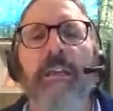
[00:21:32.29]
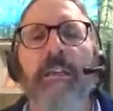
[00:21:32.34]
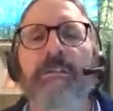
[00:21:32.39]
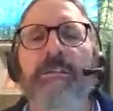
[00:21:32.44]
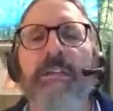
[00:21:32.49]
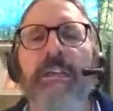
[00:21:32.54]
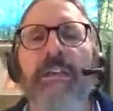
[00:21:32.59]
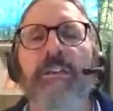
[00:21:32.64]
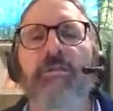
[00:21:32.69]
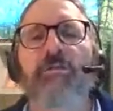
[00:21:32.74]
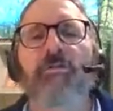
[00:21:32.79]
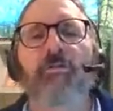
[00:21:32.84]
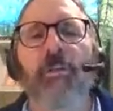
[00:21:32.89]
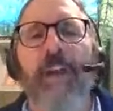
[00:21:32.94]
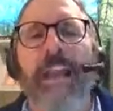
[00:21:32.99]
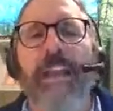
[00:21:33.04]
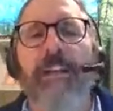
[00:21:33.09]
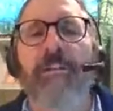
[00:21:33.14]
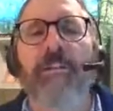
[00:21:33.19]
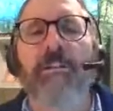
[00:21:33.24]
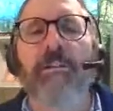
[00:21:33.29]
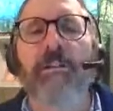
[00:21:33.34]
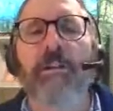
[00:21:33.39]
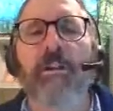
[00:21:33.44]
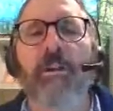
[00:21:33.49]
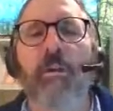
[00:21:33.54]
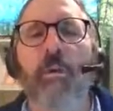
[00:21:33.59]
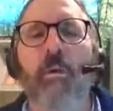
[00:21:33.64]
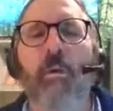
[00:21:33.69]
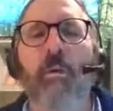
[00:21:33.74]
Is it
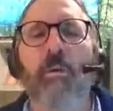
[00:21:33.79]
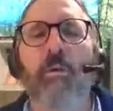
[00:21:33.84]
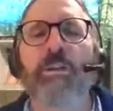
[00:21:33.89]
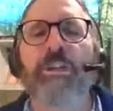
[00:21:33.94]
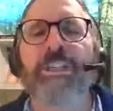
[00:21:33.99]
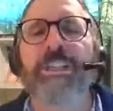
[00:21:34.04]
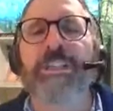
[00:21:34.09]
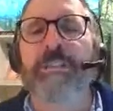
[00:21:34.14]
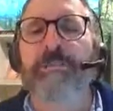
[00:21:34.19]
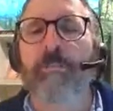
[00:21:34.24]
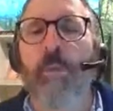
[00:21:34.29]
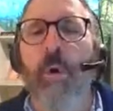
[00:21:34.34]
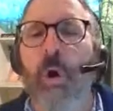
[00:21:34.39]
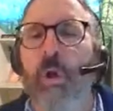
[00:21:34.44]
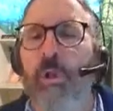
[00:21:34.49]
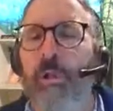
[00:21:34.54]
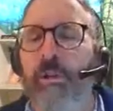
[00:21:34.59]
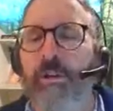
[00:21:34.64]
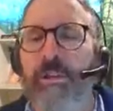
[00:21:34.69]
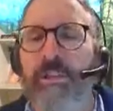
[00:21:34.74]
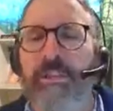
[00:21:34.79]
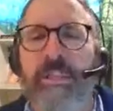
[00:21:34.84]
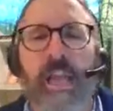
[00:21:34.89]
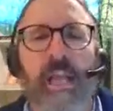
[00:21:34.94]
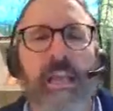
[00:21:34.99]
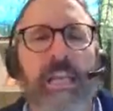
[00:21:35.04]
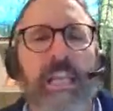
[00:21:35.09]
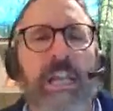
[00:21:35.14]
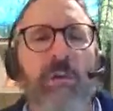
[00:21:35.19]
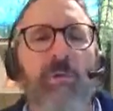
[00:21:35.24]
greater or smaller?
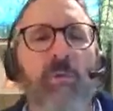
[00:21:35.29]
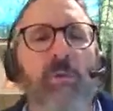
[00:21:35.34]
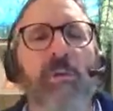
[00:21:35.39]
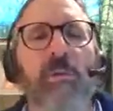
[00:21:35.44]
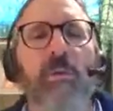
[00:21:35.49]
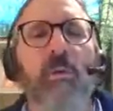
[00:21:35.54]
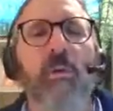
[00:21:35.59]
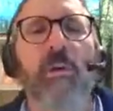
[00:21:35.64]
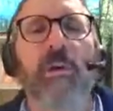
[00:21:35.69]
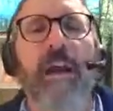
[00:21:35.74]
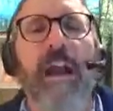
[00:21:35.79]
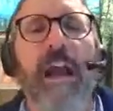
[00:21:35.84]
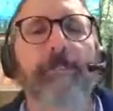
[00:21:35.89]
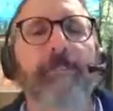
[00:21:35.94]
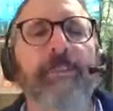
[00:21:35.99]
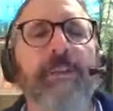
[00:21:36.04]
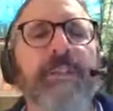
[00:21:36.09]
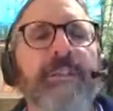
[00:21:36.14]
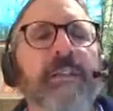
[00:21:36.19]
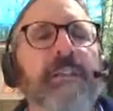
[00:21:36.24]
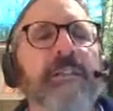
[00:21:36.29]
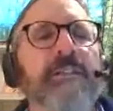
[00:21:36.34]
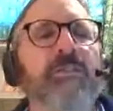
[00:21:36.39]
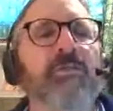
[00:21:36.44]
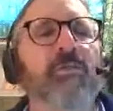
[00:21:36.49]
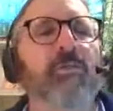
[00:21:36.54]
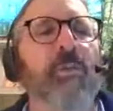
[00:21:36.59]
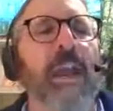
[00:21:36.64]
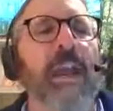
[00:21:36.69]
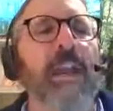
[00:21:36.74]
It's not equal or opposite.
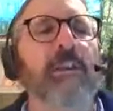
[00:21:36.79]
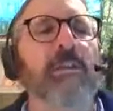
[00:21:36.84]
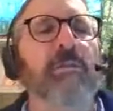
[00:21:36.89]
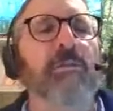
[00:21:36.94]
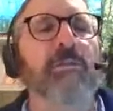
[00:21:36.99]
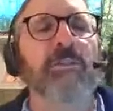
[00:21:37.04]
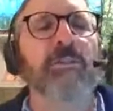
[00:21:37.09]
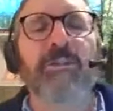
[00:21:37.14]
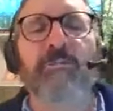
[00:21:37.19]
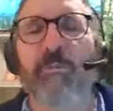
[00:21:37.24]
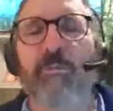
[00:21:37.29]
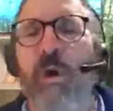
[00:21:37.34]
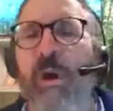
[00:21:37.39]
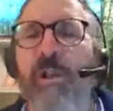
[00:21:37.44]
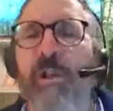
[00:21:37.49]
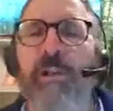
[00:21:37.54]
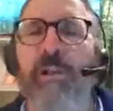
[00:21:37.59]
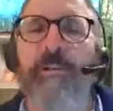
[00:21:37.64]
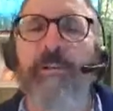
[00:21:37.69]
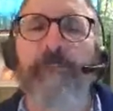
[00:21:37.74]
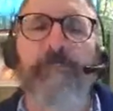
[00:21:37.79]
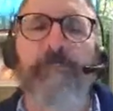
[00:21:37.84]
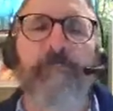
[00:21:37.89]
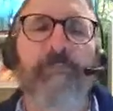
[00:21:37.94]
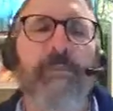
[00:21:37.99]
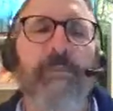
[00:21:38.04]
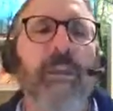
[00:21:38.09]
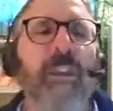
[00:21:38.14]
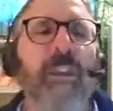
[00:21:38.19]
It's greater or smaller.